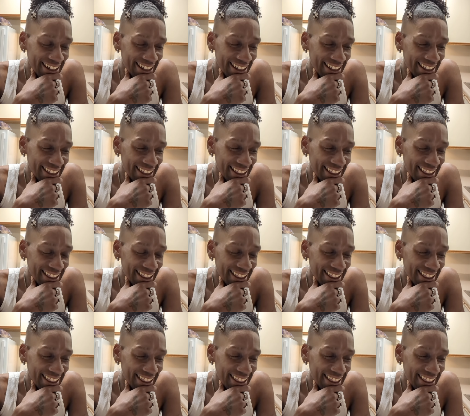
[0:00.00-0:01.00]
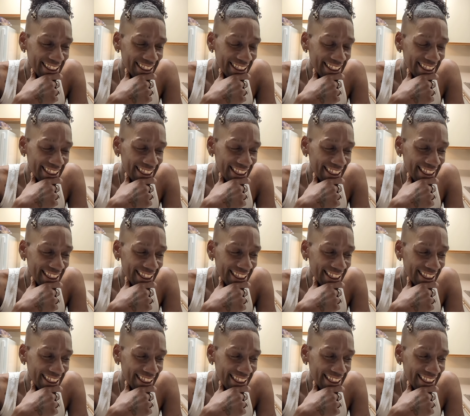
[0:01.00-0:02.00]

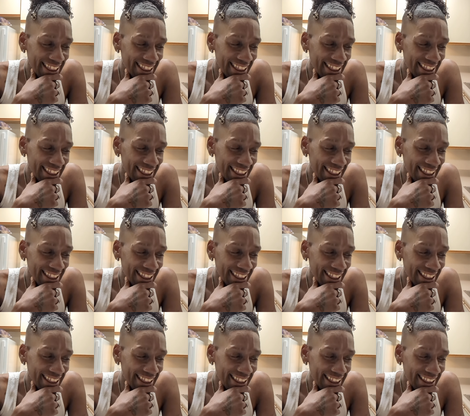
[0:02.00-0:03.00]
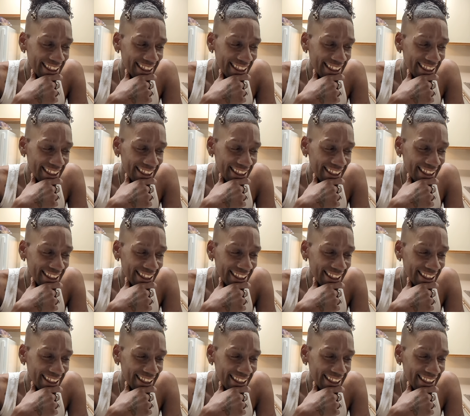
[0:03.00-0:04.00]
No one is speaking in this clip.